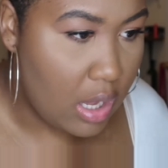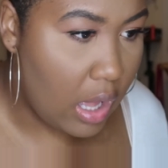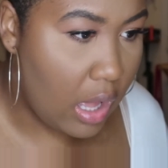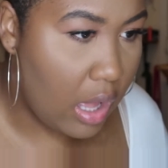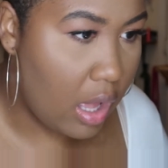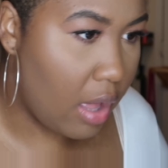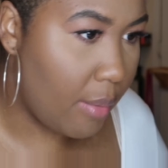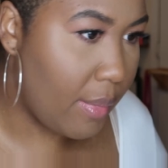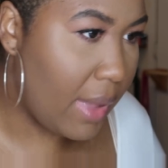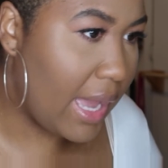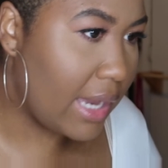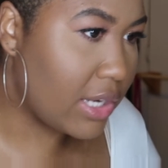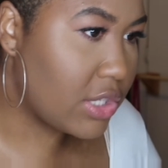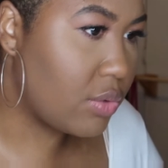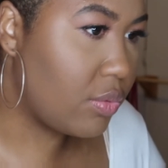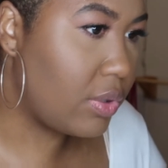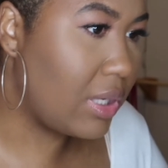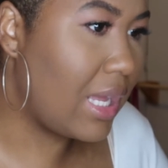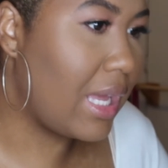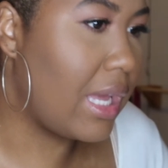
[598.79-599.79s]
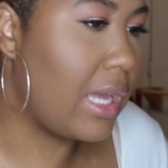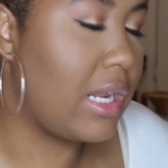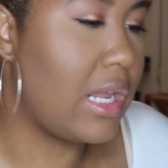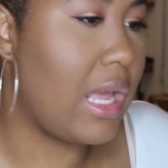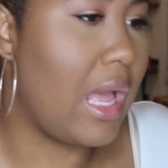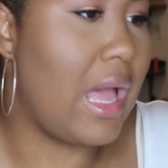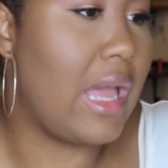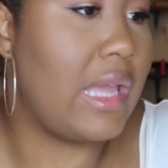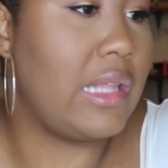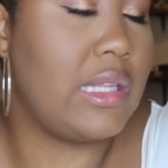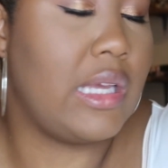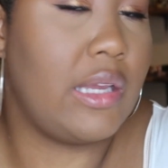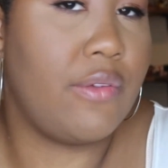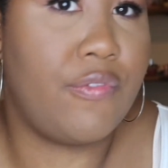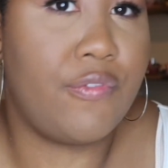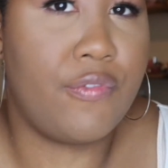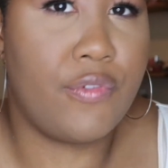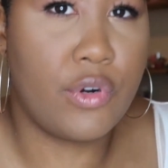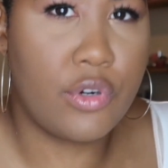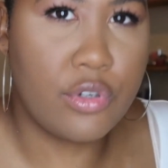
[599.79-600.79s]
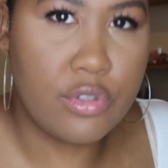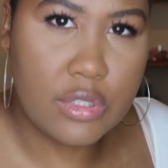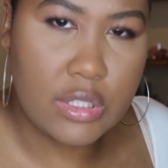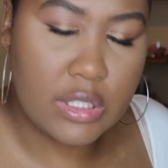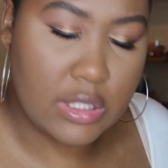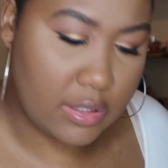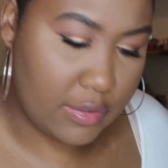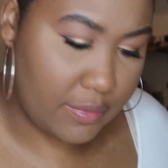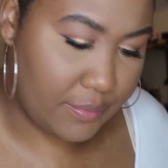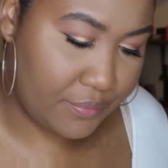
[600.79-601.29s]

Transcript: Um, I actually want to highlight first.